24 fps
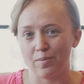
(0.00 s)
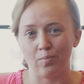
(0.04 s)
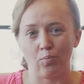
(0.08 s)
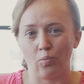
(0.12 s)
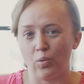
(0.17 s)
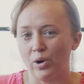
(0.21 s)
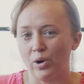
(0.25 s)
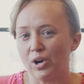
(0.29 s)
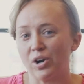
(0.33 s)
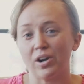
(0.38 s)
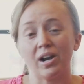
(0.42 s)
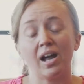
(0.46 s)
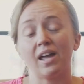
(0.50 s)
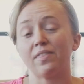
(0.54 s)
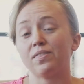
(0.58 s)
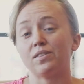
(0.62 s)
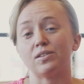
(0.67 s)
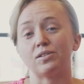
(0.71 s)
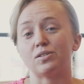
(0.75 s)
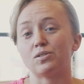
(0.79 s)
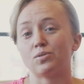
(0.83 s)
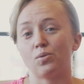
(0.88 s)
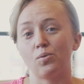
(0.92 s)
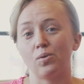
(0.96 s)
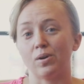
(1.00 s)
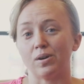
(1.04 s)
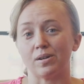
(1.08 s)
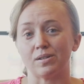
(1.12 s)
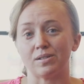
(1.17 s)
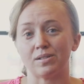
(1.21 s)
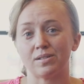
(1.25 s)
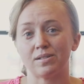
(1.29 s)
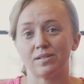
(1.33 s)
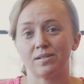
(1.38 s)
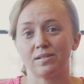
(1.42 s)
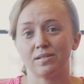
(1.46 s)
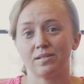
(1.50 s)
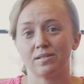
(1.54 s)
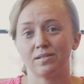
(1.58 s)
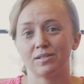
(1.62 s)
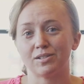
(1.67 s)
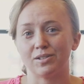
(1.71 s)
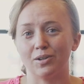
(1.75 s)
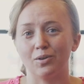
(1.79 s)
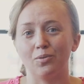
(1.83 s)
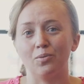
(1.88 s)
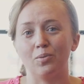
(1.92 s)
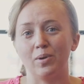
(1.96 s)
We're not the source,
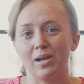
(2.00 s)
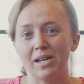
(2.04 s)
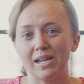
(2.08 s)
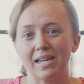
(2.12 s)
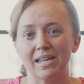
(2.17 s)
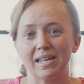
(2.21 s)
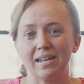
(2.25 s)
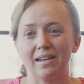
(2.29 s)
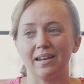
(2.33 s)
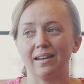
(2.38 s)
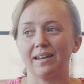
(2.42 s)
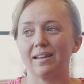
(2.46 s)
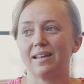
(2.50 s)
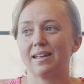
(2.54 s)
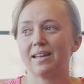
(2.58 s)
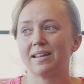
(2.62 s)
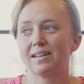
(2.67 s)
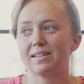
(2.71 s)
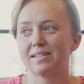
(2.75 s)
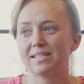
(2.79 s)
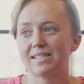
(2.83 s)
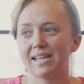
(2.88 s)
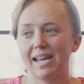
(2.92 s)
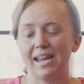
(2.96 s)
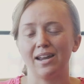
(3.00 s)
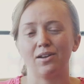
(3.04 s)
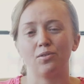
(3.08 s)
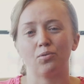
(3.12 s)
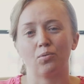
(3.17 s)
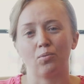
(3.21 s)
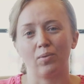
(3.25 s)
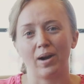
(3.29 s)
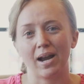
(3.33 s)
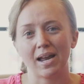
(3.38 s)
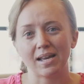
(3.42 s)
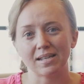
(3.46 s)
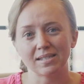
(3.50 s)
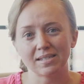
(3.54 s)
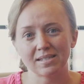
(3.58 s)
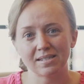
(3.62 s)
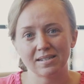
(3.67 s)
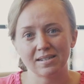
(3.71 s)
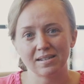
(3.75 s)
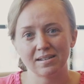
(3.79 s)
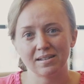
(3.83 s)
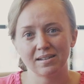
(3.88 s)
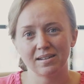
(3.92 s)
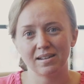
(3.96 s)
so we can take
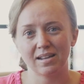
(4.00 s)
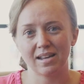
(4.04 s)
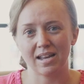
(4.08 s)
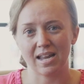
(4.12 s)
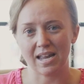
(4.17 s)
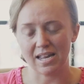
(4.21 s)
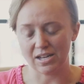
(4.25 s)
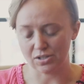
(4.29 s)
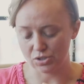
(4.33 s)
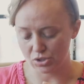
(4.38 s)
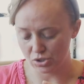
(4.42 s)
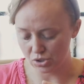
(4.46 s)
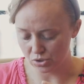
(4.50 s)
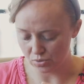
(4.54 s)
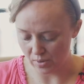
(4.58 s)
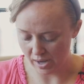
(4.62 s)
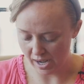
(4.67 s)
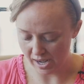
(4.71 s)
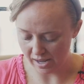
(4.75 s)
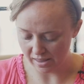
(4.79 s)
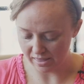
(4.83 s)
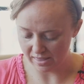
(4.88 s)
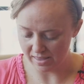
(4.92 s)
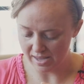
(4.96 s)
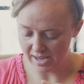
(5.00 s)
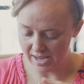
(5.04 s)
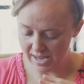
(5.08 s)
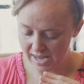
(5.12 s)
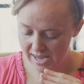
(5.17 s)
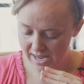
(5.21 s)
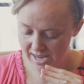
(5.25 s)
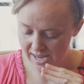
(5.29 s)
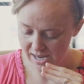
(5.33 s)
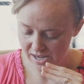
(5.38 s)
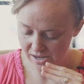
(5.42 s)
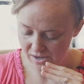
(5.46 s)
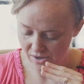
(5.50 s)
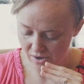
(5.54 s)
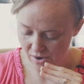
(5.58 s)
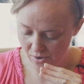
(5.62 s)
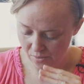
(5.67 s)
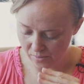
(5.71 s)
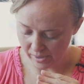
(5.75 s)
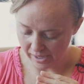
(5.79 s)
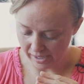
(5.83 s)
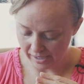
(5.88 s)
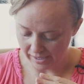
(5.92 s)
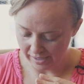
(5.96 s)
rest and strength in
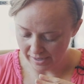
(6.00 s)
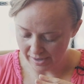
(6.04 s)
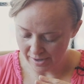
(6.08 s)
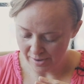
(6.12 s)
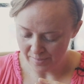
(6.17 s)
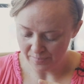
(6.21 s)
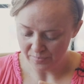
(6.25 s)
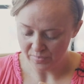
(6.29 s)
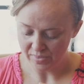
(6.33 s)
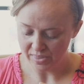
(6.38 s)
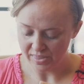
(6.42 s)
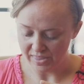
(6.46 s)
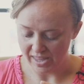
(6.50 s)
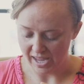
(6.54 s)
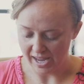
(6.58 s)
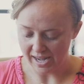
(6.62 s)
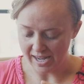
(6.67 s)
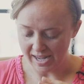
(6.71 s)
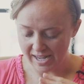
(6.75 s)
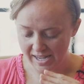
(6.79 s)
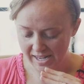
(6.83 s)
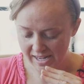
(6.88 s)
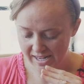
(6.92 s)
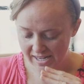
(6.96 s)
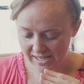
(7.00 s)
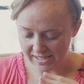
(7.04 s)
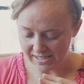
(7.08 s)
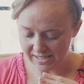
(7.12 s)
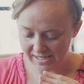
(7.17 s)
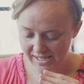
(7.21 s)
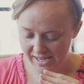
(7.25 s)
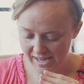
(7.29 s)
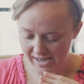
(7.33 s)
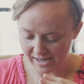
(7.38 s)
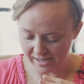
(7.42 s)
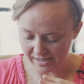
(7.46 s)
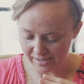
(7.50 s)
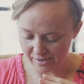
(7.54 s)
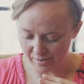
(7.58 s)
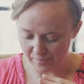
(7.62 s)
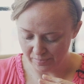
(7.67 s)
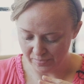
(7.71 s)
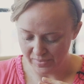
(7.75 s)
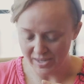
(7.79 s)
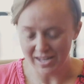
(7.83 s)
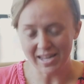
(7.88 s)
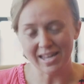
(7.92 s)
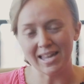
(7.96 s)
knowing that in his
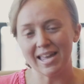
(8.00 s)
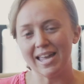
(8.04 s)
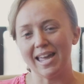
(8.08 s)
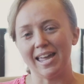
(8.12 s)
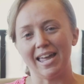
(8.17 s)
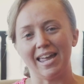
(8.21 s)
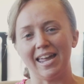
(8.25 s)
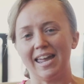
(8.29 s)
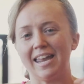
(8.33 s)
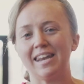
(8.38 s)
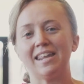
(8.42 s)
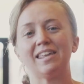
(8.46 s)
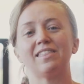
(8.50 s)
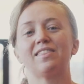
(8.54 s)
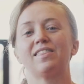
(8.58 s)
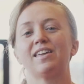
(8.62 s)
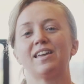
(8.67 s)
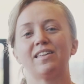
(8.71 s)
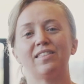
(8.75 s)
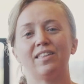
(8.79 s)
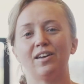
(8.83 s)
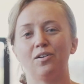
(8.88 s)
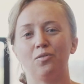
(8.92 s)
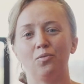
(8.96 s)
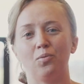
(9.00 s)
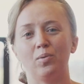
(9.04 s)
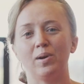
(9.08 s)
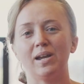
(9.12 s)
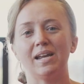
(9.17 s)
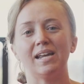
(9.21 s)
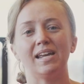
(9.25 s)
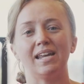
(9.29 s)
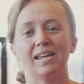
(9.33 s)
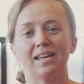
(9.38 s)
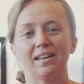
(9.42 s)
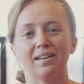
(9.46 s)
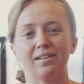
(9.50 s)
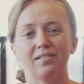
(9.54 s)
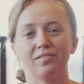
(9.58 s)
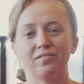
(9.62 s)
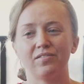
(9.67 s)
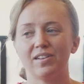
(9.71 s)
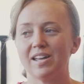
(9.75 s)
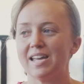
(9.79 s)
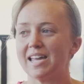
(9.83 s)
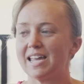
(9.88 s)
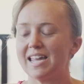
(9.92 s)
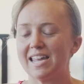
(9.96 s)
kingdom, anything that we give,
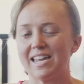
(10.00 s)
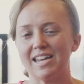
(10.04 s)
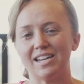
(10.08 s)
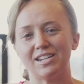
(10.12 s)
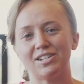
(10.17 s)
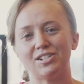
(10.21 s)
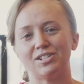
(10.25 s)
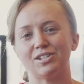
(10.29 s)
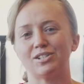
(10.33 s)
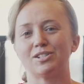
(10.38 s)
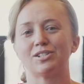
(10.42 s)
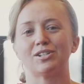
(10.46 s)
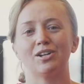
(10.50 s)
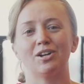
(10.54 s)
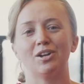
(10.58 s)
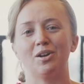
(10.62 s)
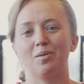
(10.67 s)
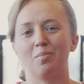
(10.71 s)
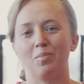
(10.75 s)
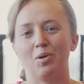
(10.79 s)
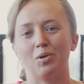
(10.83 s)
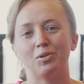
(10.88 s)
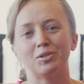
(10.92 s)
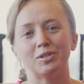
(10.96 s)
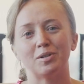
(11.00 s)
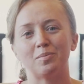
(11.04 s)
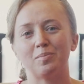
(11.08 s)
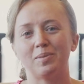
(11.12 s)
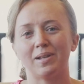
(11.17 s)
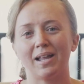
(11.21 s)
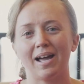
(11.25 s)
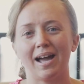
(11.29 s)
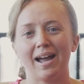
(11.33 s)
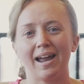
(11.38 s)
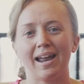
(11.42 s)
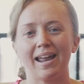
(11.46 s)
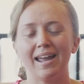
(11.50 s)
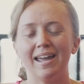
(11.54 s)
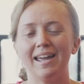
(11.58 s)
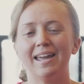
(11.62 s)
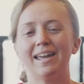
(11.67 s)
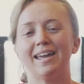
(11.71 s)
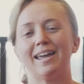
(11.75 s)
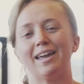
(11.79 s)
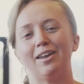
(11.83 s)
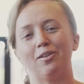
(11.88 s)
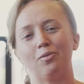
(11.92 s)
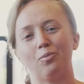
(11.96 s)
he's just gonna multiply,
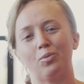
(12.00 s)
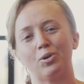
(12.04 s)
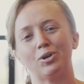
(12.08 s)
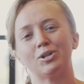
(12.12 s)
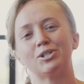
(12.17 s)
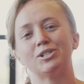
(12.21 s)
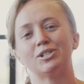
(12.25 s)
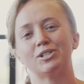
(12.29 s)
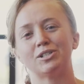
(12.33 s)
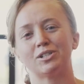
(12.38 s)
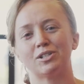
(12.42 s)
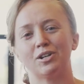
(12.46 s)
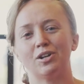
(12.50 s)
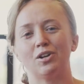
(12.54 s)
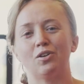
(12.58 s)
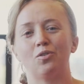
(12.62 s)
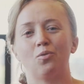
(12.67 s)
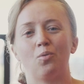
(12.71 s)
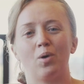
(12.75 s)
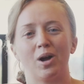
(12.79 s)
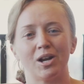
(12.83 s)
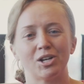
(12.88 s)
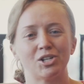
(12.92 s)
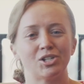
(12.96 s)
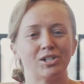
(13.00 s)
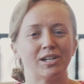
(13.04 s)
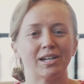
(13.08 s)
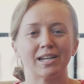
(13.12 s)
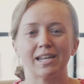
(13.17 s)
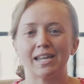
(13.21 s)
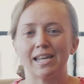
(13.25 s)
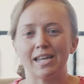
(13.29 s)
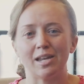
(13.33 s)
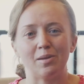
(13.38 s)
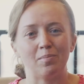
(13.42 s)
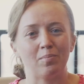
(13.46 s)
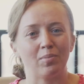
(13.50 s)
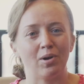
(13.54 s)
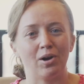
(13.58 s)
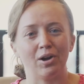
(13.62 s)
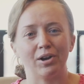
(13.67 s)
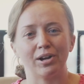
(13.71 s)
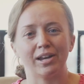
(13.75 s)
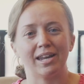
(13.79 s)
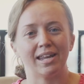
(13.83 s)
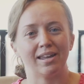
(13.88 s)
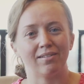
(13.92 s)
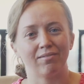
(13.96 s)
and we're just gonna watch it keep
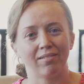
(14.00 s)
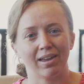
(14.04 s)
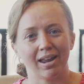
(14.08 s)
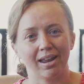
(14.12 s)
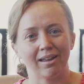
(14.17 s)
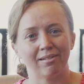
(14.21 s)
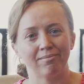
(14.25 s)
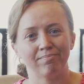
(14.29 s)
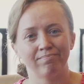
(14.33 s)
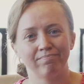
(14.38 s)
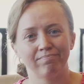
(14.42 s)
on giving.